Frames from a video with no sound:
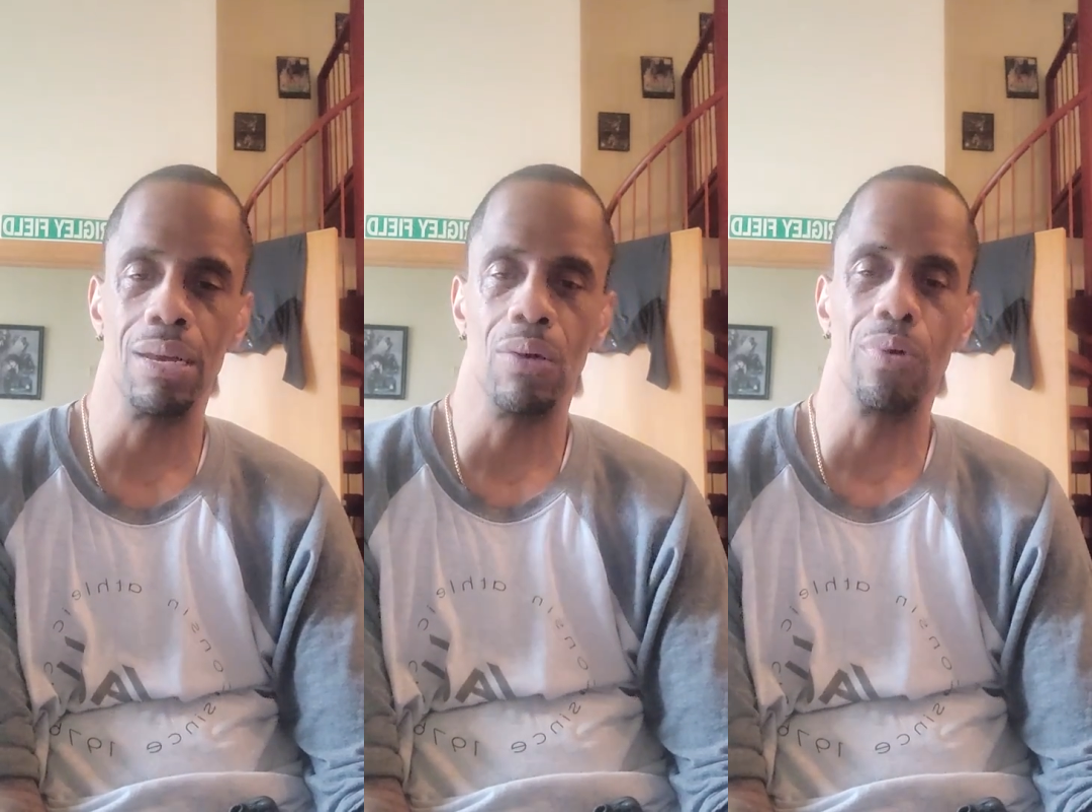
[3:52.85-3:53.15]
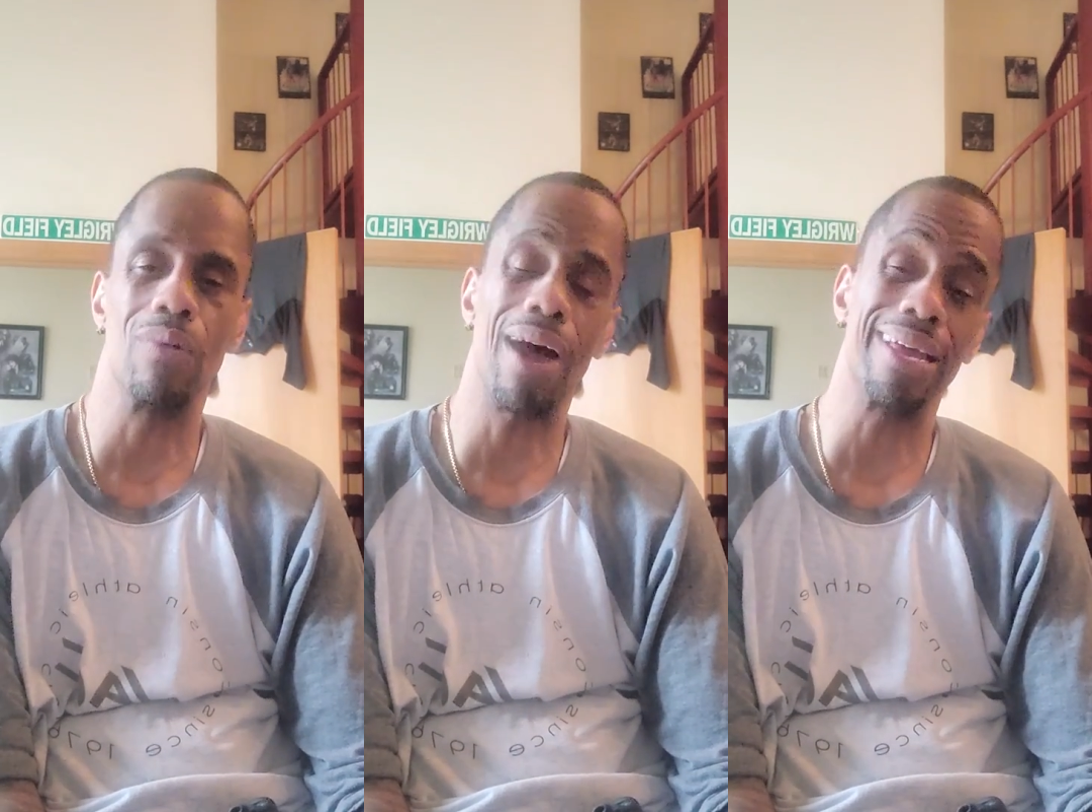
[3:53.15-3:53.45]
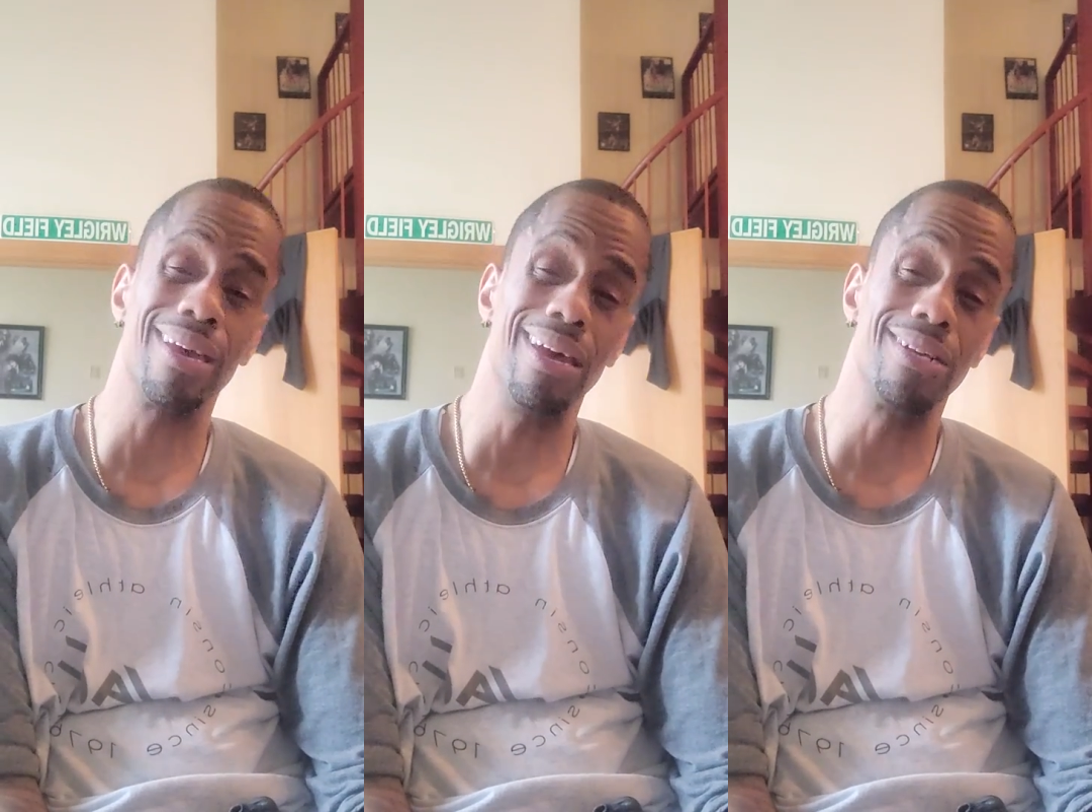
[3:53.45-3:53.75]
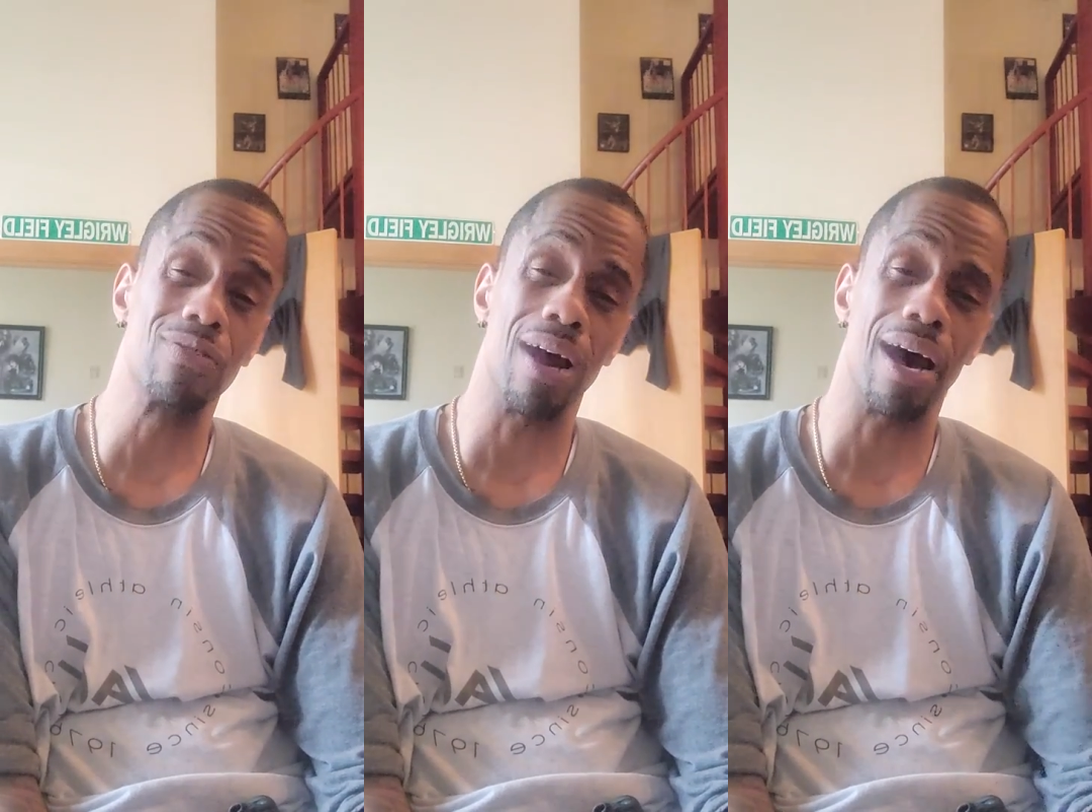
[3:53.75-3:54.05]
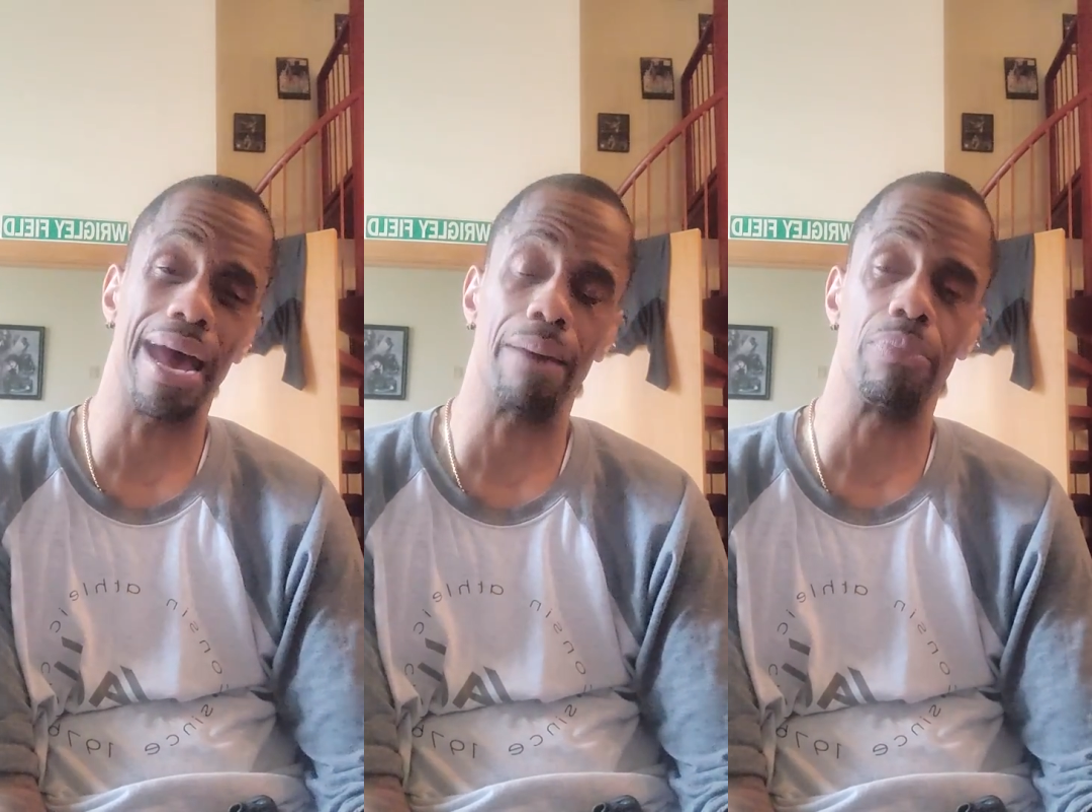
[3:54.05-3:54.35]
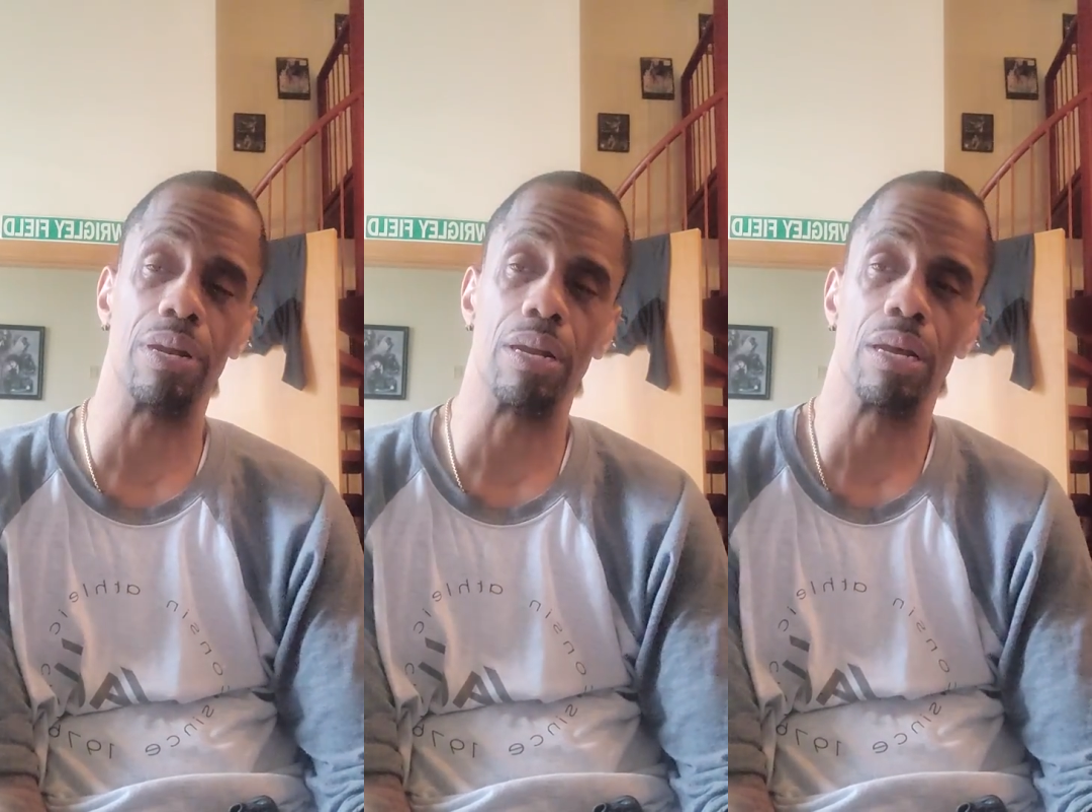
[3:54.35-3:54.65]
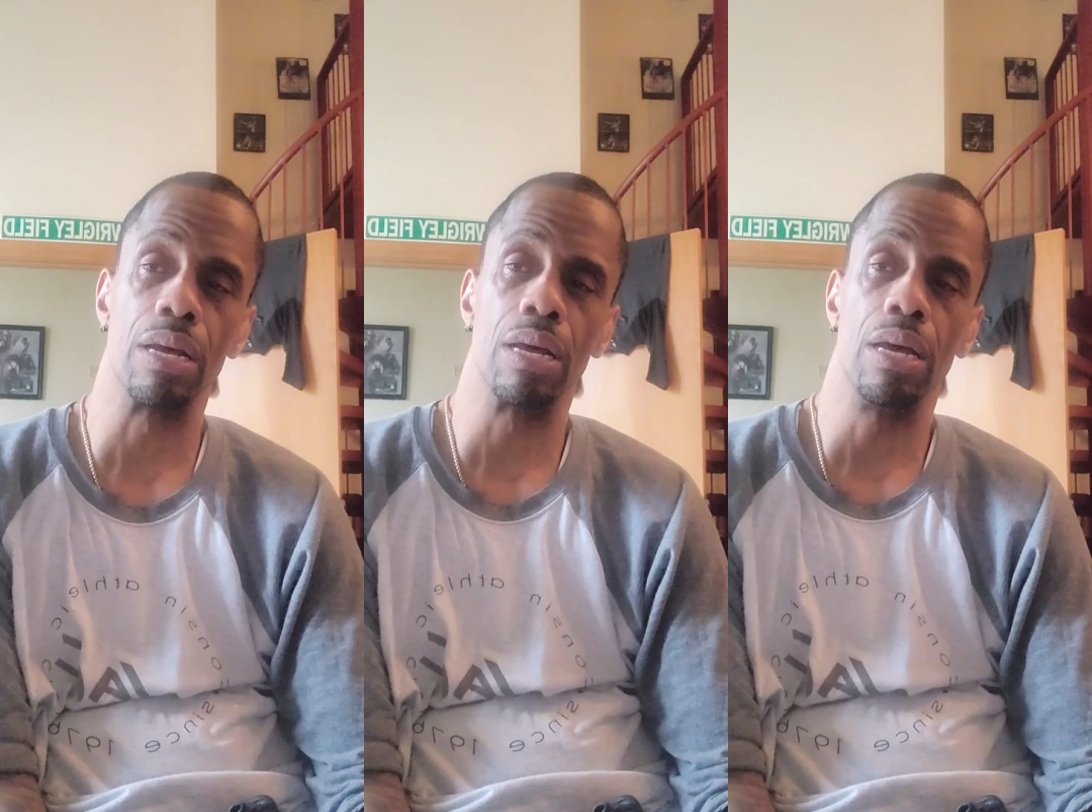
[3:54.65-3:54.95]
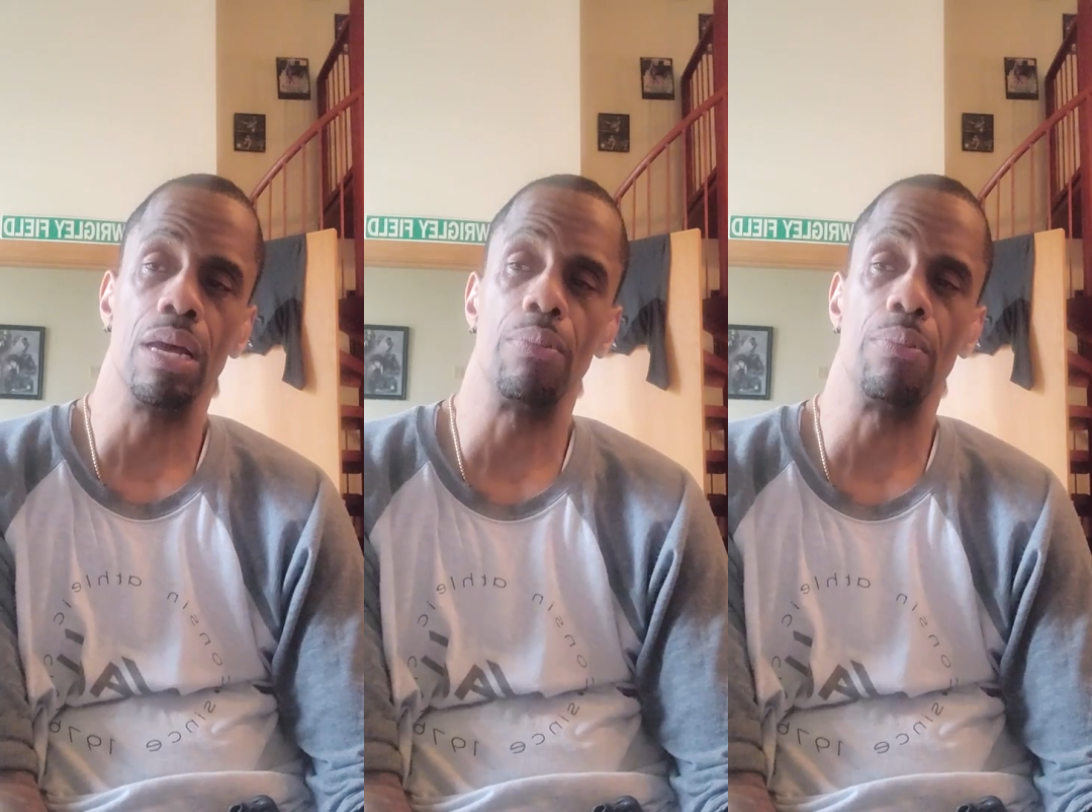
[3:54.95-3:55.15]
When the Rodney King trial happened and